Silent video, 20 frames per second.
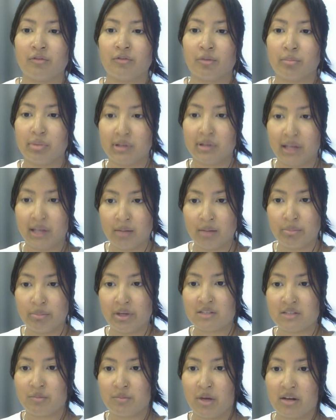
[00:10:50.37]
for
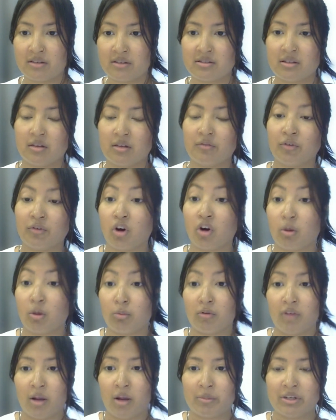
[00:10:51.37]
plant-based medicine, for
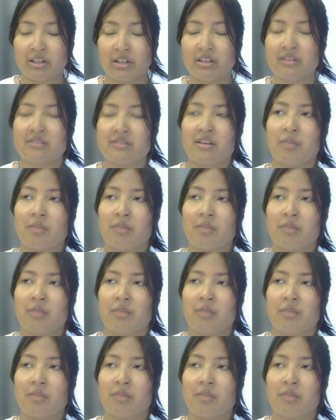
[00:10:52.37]
herbal remedies.